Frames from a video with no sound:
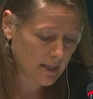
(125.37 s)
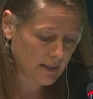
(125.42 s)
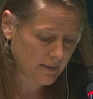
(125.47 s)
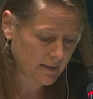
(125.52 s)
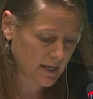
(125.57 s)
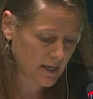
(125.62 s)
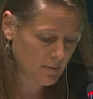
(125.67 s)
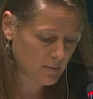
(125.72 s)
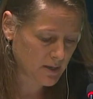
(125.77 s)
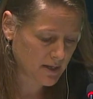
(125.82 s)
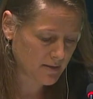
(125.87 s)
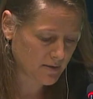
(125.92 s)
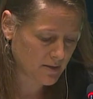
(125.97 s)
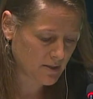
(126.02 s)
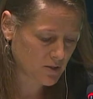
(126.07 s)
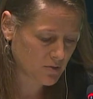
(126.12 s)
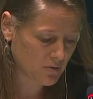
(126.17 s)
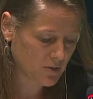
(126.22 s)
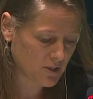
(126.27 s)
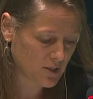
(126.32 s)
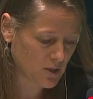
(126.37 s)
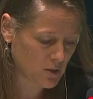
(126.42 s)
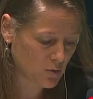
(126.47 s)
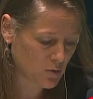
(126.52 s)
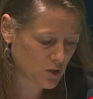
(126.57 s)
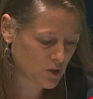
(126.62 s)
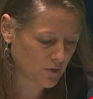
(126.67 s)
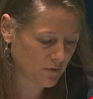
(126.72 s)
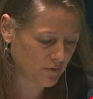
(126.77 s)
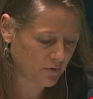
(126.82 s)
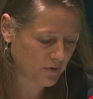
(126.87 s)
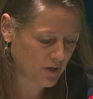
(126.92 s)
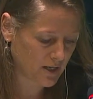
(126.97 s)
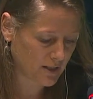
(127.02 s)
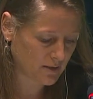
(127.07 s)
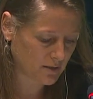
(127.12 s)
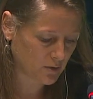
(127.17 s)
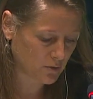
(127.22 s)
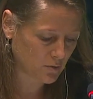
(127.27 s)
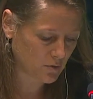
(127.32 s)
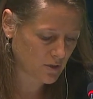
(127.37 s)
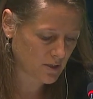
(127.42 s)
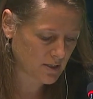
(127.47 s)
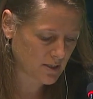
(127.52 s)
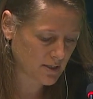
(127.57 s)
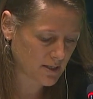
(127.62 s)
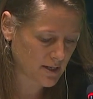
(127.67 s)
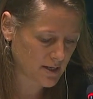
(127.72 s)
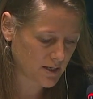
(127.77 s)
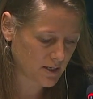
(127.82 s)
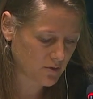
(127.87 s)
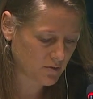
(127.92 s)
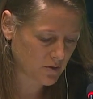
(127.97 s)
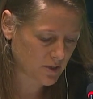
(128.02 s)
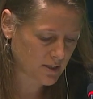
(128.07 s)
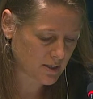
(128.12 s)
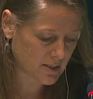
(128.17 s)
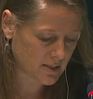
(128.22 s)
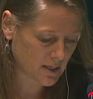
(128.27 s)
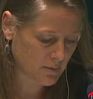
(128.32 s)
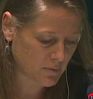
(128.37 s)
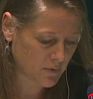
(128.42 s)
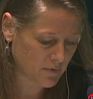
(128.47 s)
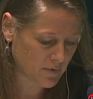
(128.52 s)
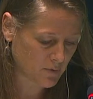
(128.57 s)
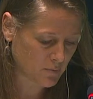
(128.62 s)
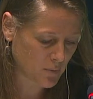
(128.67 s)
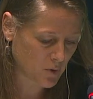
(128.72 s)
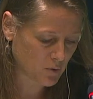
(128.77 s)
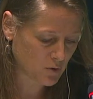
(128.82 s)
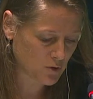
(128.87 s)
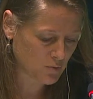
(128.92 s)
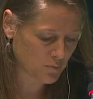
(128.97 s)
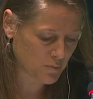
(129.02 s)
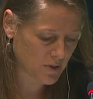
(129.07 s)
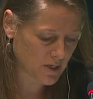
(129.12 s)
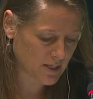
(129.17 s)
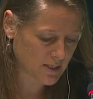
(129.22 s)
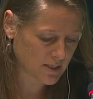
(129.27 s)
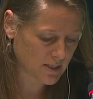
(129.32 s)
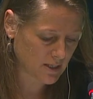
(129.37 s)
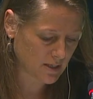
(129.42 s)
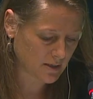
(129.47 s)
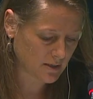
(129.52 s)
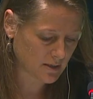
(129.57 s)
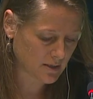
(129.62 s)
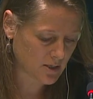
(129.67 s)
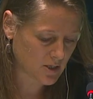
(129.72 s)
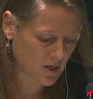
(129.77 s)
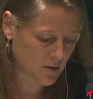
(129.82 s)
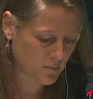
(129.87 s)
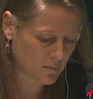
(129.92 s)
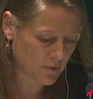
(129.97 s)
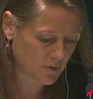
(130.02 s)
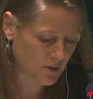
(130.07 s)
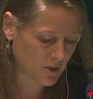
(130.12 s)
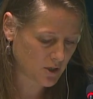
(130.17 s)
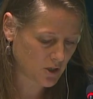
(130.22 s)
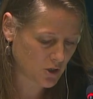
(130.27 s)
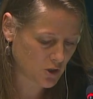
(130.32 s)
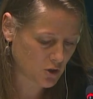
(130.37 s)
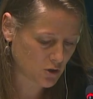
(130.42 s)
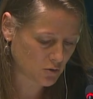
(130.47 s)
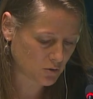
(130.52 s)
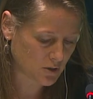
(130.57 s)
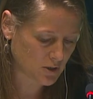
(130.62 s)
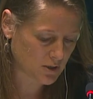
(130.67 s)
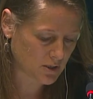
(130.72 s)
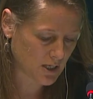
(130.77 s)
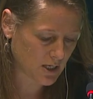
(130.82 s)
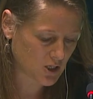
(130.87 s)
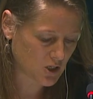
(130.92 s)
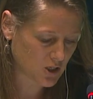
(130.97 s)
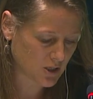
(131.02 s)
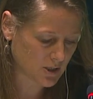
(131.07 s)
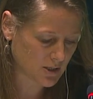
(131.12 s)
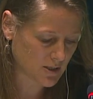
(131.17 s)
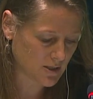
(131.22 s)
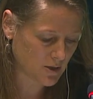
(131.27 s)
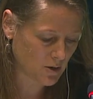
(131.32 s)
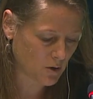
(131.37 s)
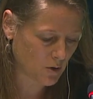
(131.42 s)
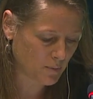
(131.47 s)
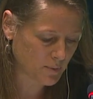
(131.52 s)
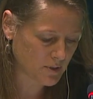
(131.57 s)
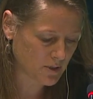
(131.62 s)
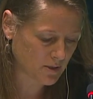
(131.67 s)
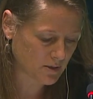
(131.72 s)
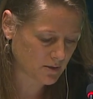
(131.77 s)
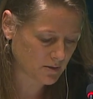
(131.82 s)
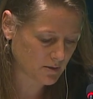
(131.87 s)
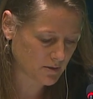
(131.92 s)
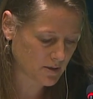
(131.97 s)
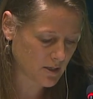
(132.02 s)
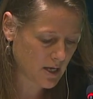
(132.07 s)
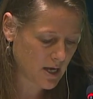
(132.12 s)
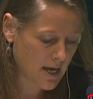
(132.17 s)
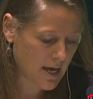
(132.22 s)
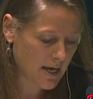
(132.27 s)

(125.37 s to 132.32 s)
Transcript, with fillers: Namely, this resolution failed to decently address some of the most pressing contemporary issues, such as the obstacles